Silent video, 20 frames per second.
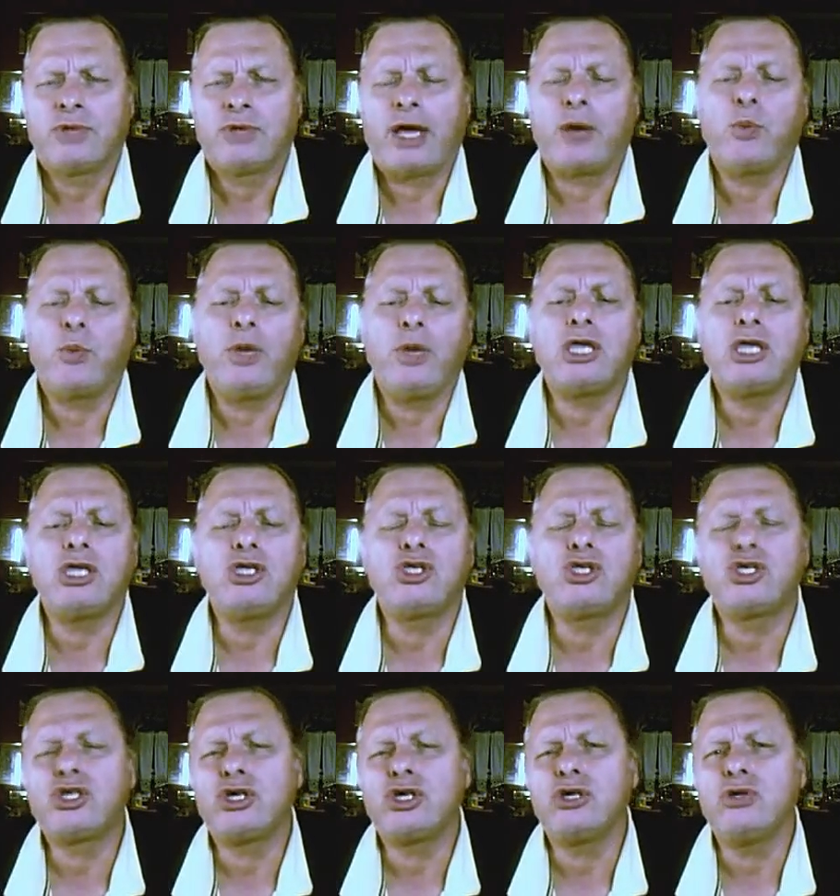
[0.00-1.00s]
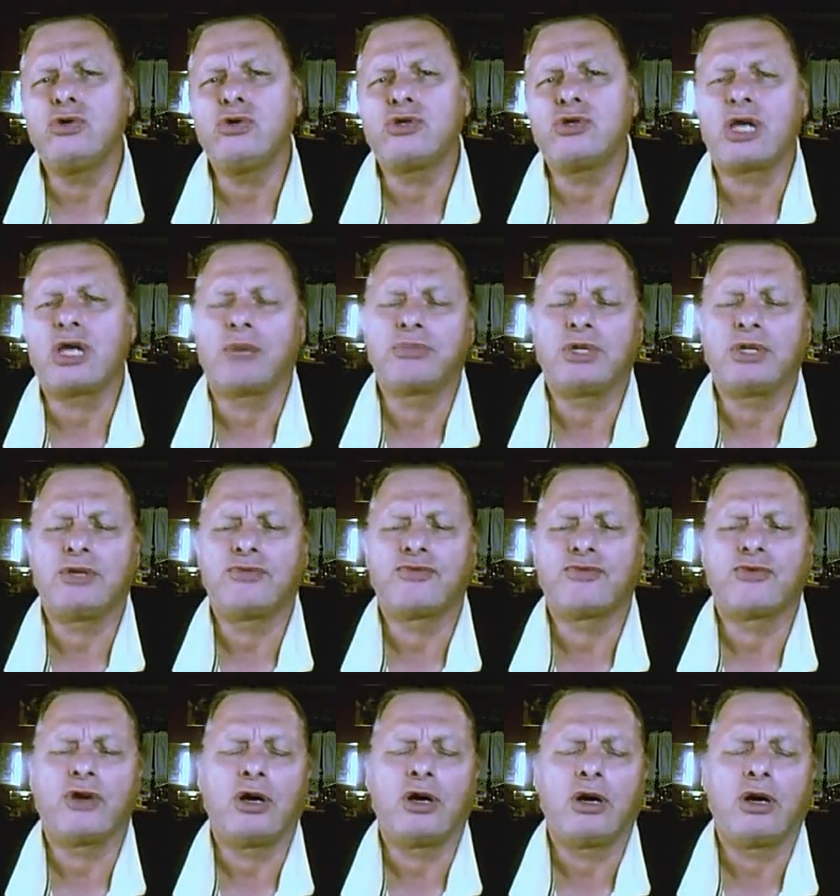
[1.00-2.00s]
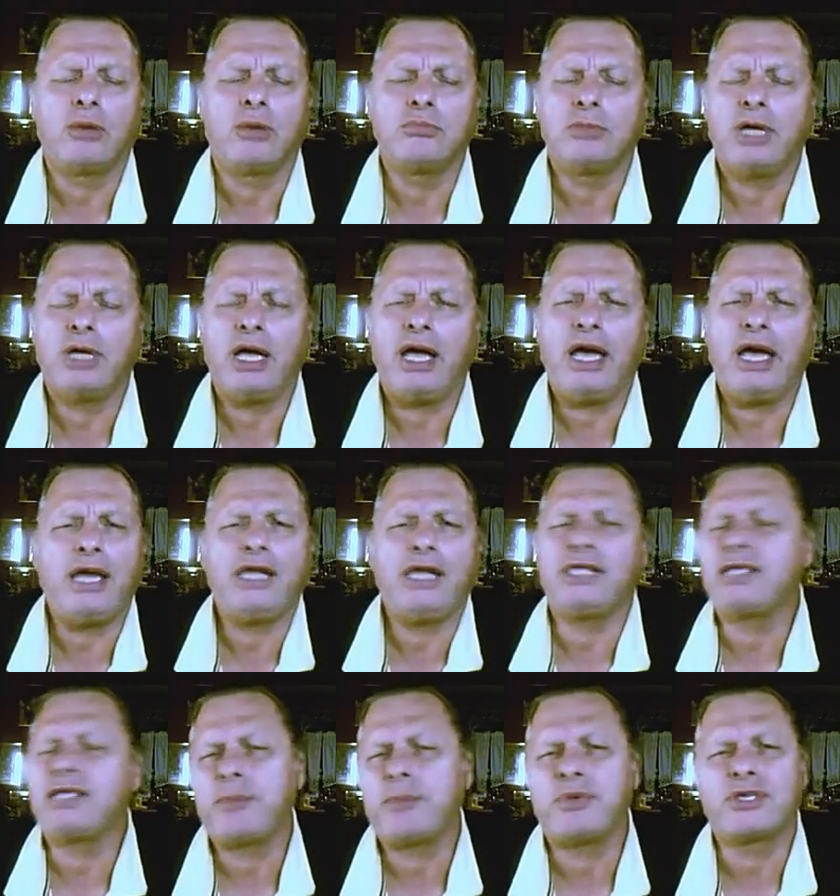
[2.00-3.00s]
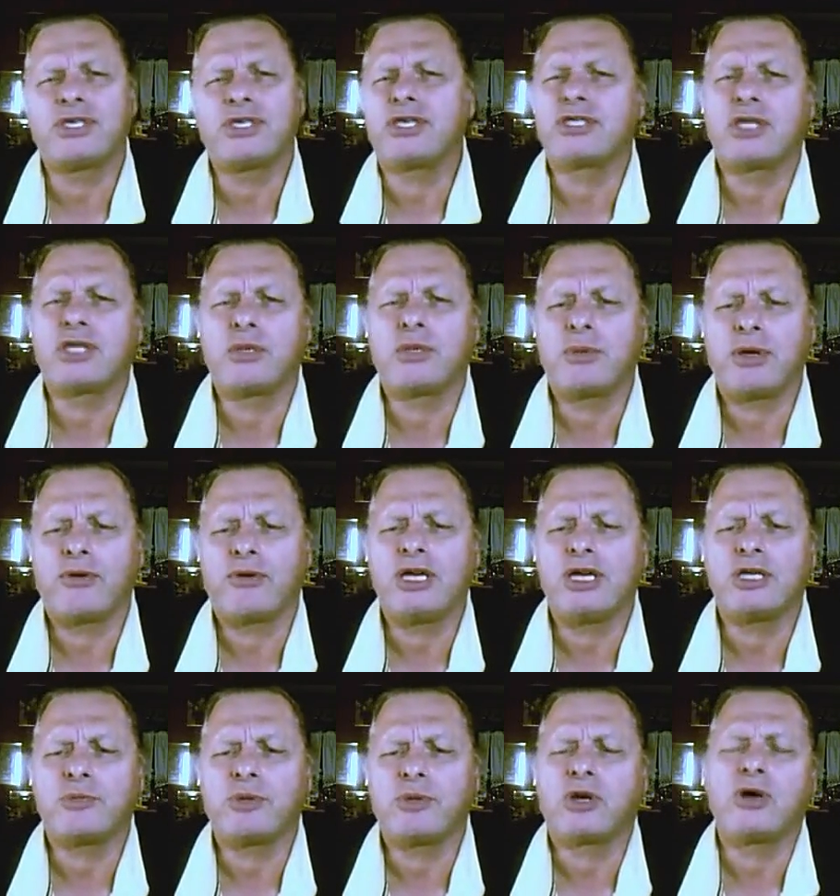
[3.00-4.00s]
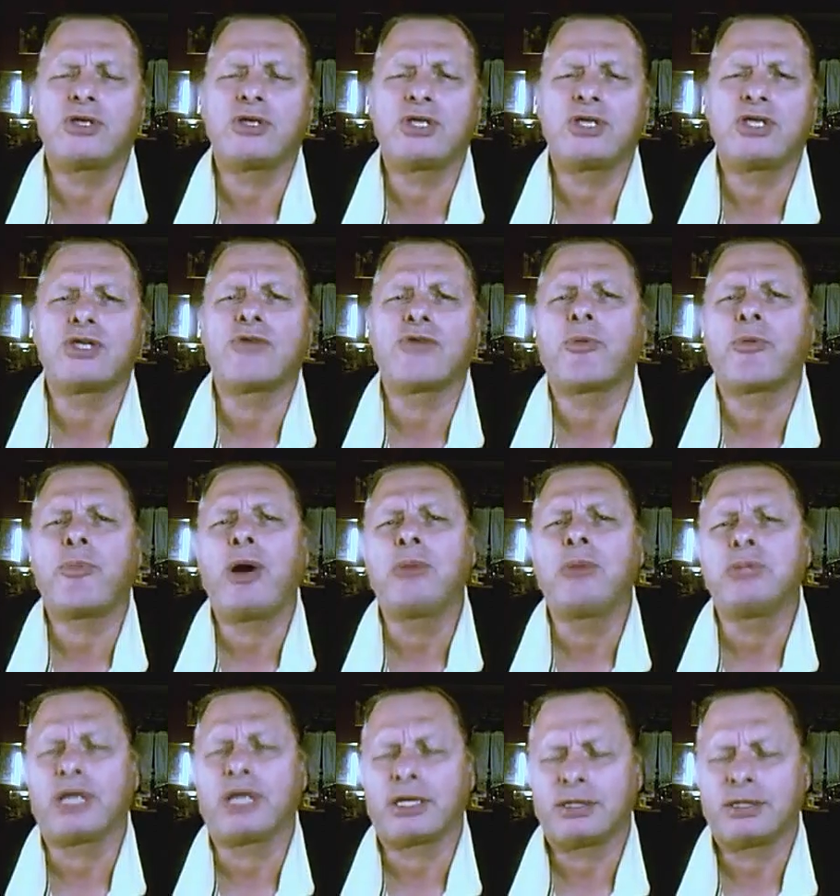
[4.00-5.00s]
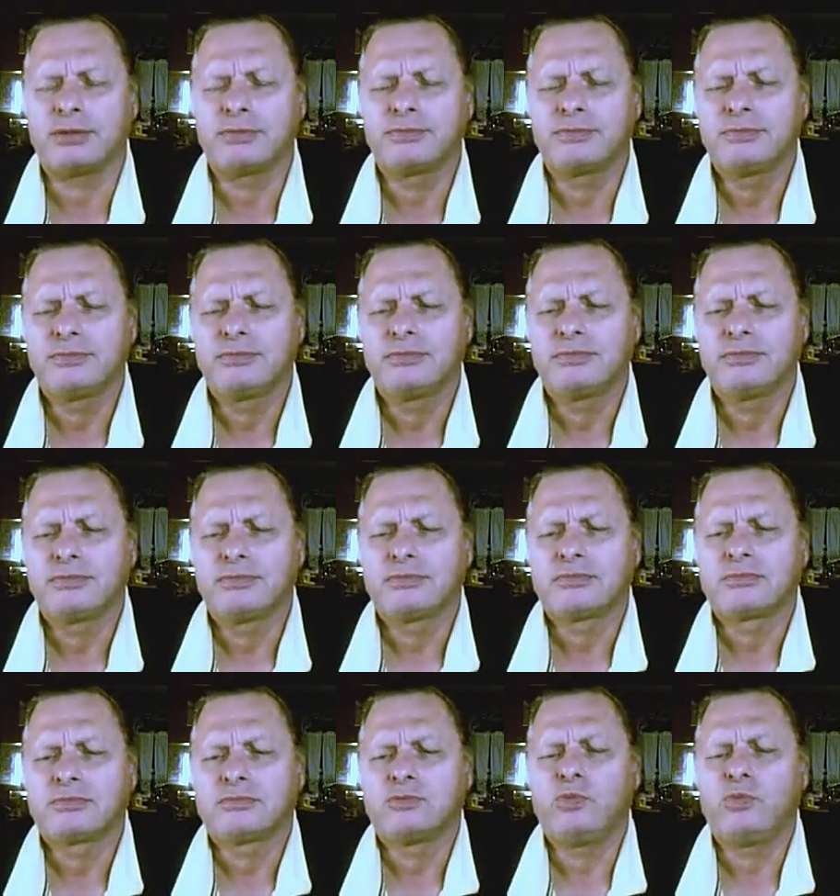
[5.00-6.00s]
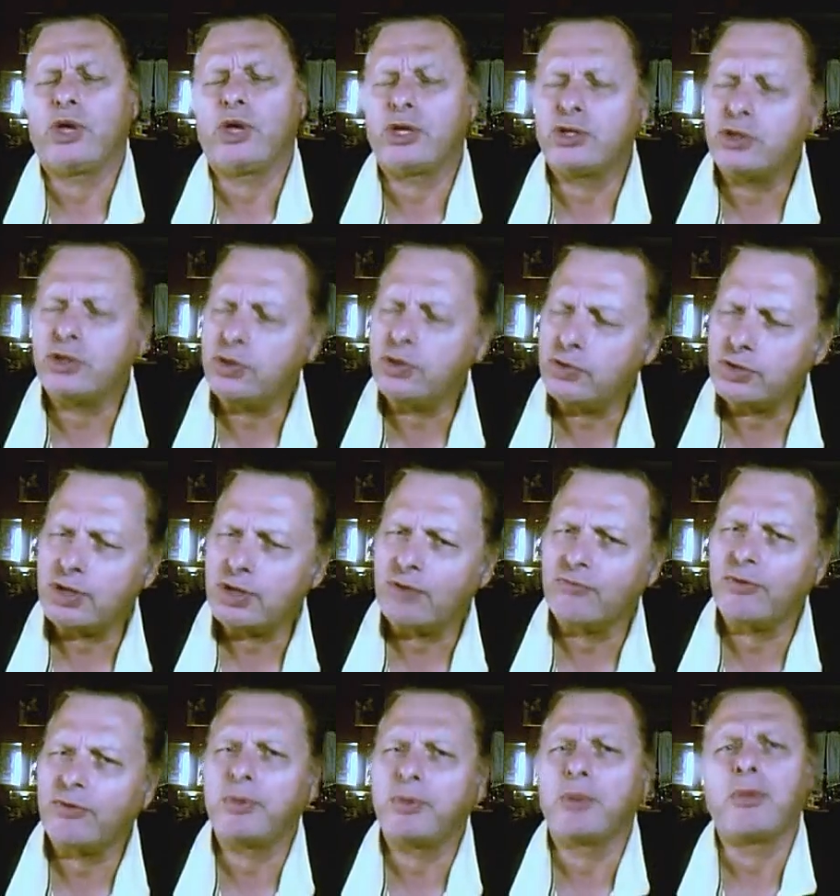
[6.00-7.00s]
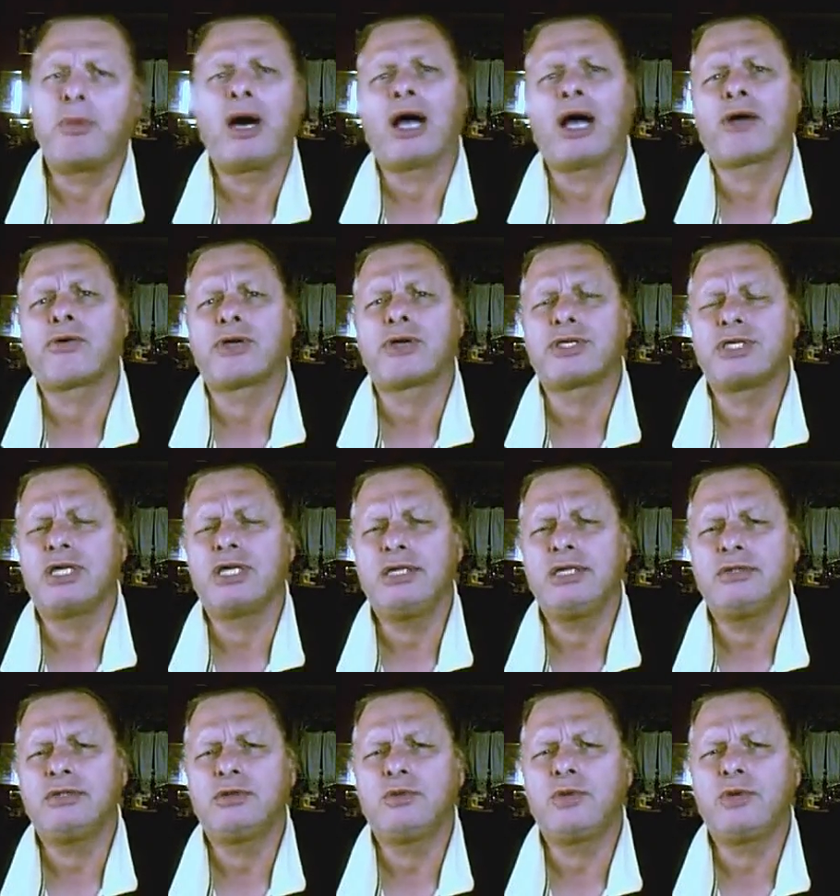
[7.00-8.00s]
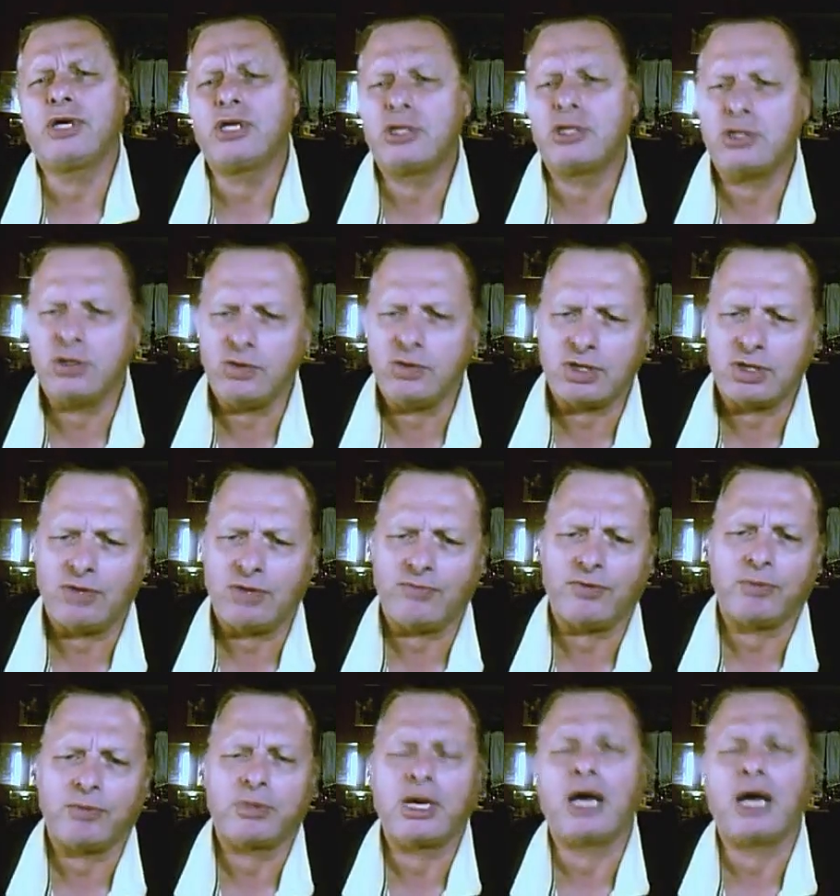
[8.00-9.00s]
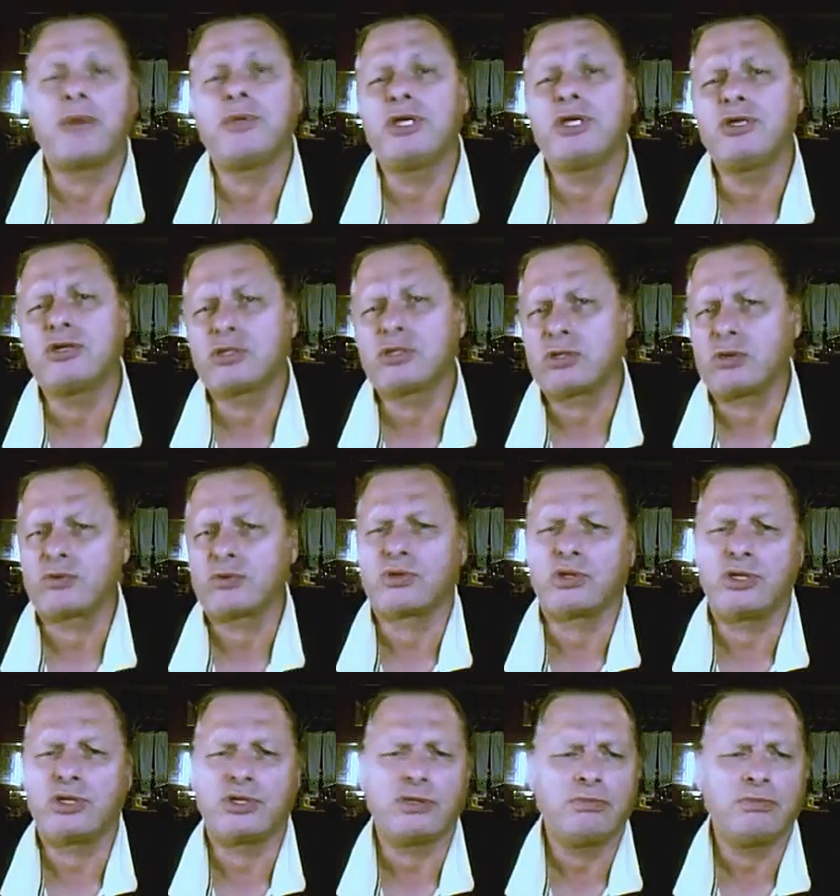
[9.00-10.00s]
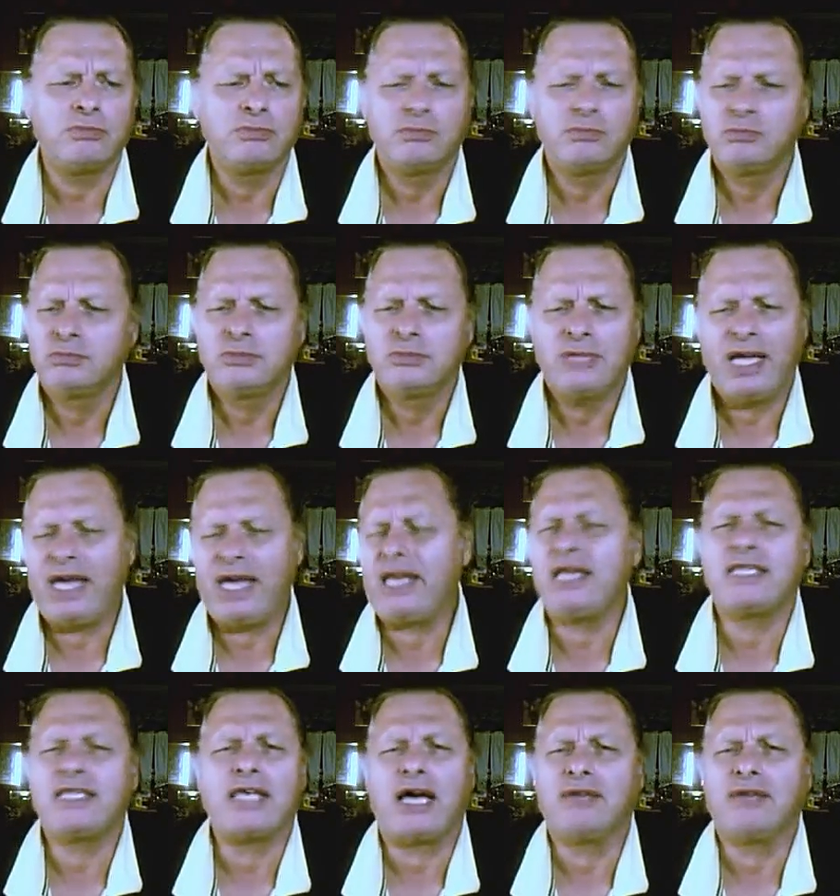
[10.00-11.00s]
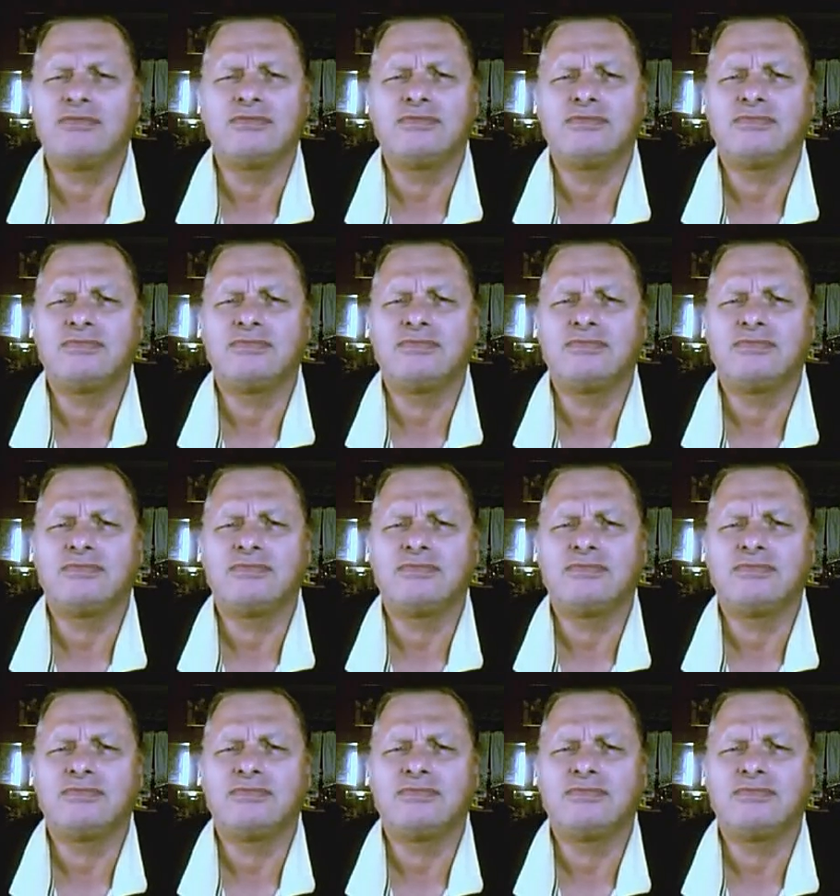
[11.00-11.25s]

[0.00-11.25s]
And we can choose something from any type of system there is, because it's a republic. We could choose some from democracy, we could choose some from communism, socialism, any type.